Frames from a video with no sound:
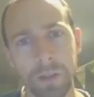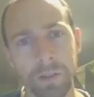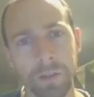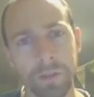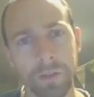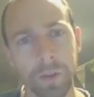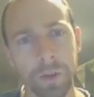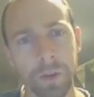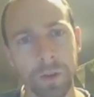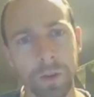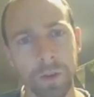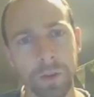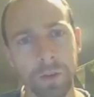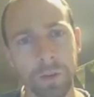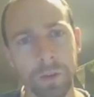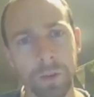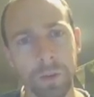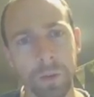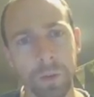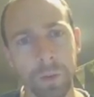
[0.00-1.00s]
for
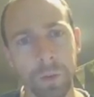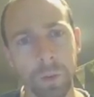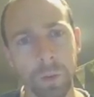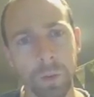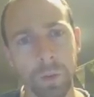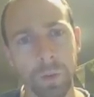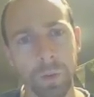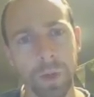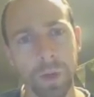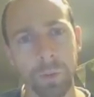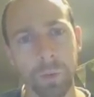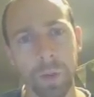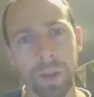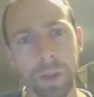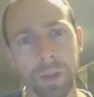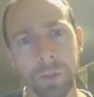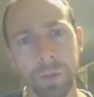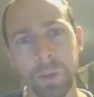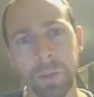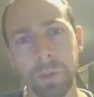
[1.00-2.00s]

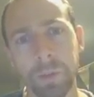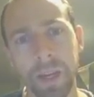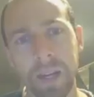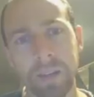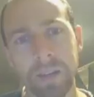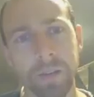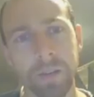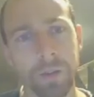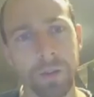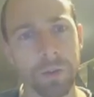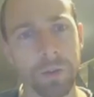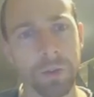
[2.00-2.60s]
whether it's been painted or